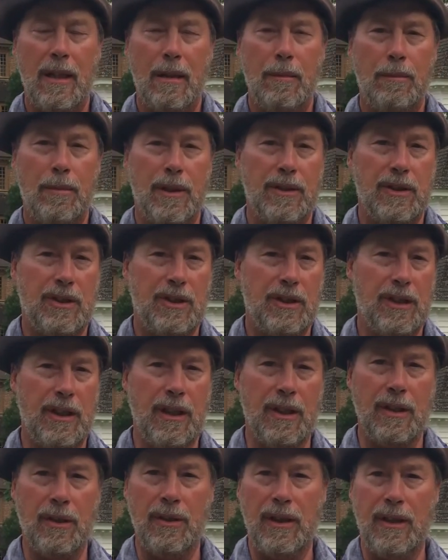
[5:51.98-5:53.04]
but
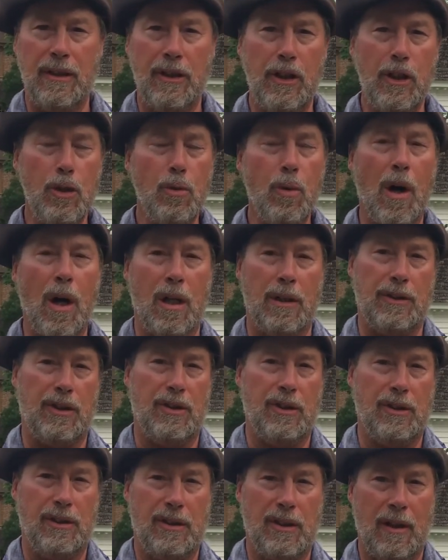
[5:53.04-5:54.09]
still the
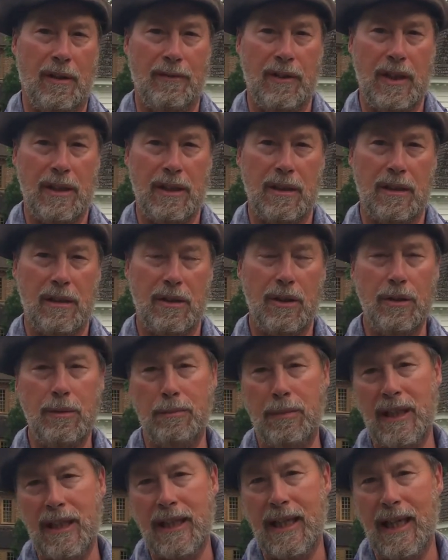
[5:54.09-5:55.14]
nuances of it couldn't
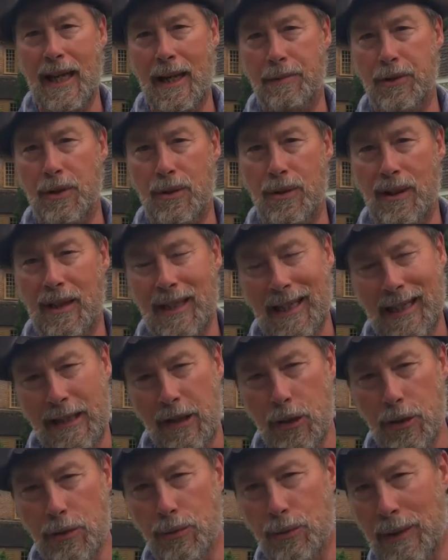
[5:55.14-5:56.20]
be captured, and I
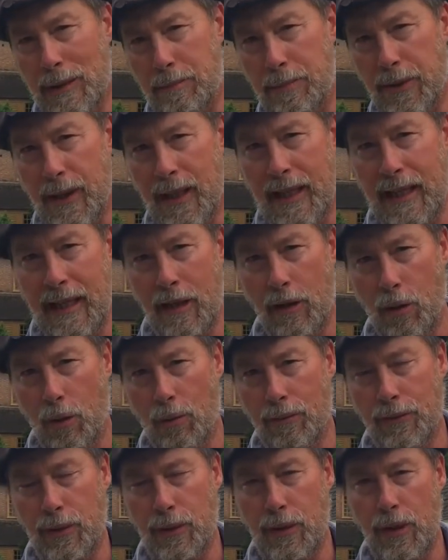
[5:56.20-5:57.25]
couldn't replay it
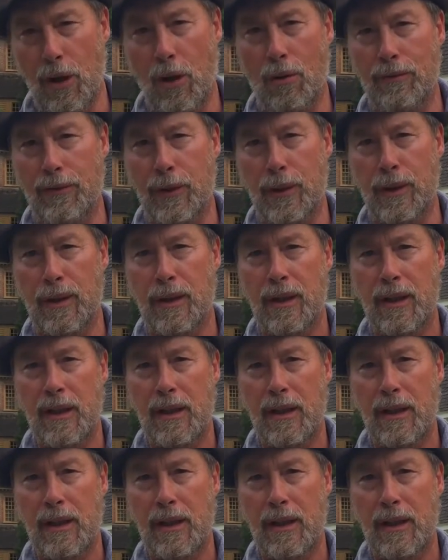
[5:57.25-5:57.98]
over and over